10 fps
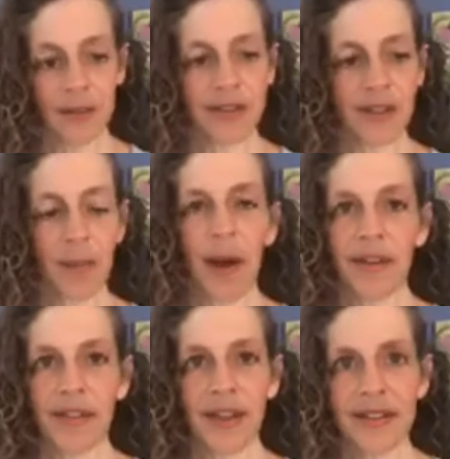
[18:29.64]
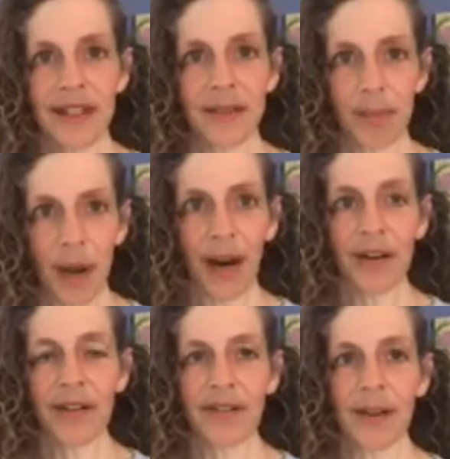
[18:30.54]
some authentic
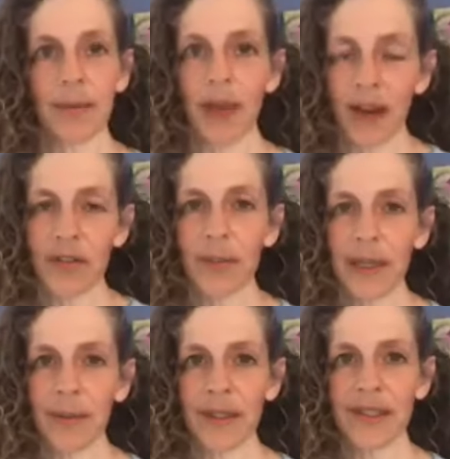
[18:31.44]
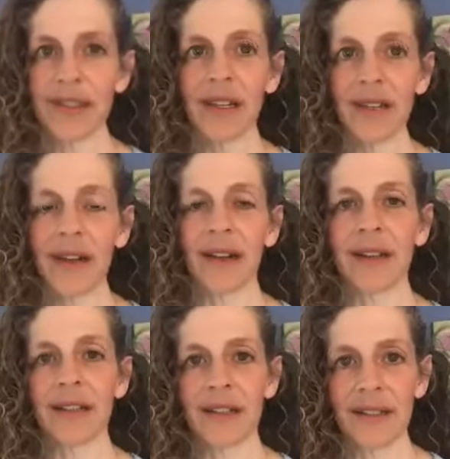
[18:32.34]
part of them. You have to be able to see that
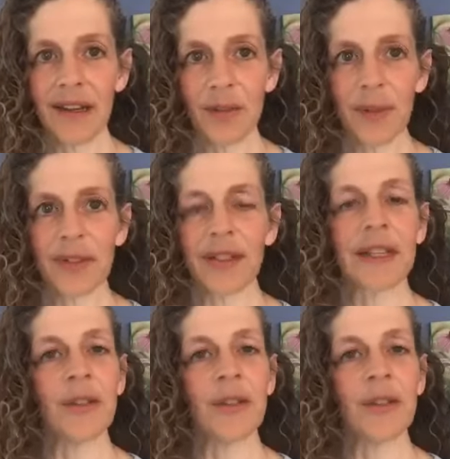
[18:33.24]
and connect with it.